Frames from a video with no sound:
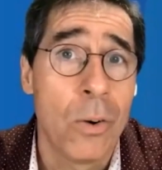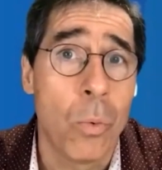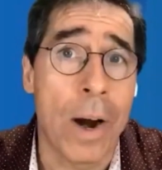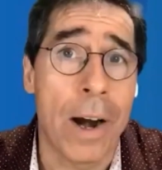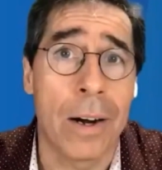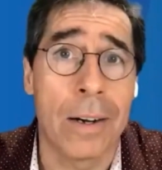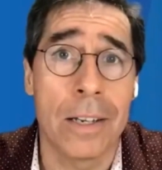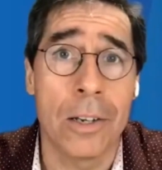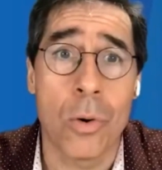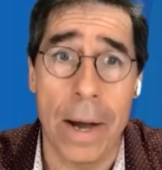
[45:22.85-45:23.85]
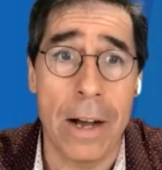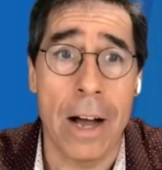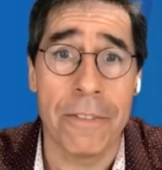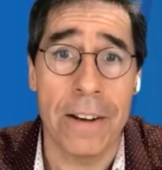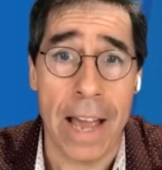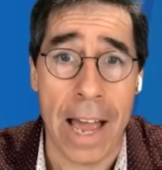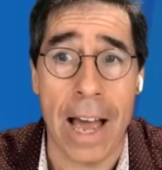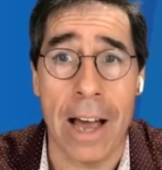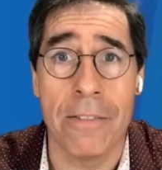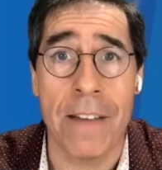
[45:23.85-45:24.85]
where you quite often
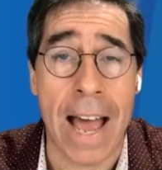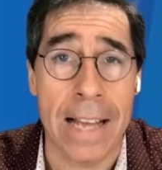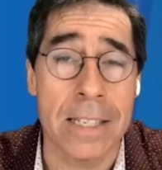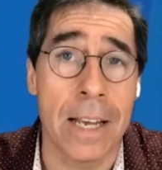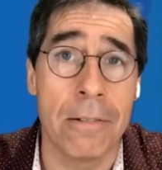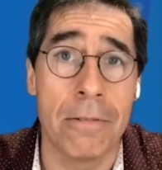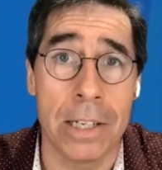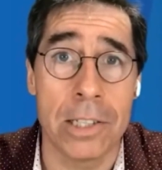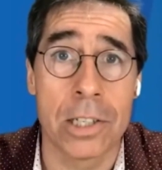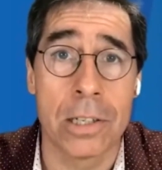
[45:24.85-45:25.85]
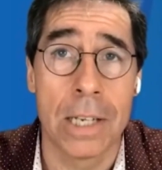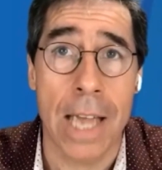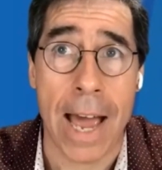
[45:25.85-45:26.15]
have asset-rich,